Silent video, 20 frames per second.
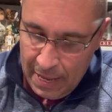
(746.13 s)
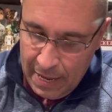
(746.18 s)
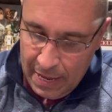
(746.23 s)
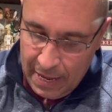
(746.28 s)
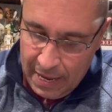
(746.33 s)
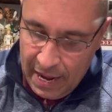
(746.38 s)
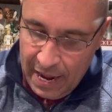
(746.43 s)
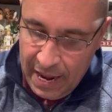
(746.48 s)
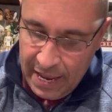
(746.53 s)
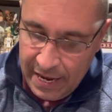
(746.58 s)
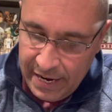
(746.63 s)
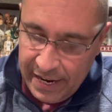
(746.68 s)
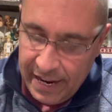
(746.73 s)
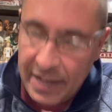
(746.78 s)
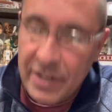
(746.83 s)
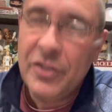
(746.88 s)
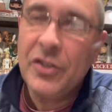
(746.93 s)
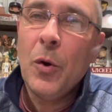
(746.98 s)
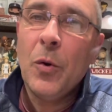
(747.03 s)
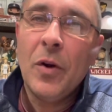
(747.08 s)
And again,
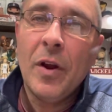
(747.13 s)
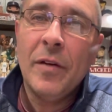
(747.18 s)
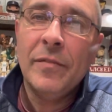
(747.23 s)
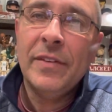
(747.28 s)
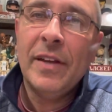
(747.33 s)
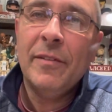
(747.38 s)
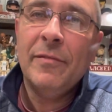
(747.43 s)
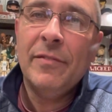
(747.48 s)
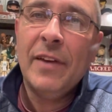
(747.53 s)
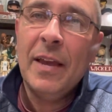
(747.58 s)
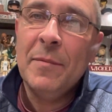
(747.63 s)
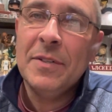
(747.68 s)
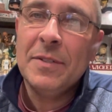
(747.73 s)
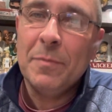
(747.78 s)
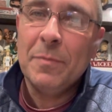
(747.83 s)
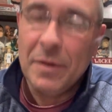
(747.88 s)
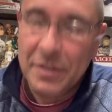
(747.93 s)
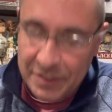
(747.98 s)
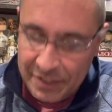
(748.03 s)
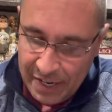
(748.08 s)
showing off that famous
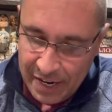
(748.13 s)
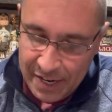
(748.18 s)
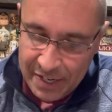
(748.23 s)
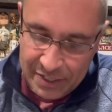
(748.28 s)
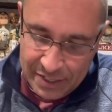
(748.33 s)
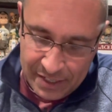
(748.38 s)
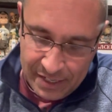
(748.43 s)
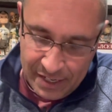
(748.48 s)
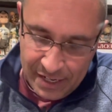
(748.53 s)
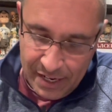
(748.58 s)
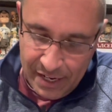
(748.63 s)
mustache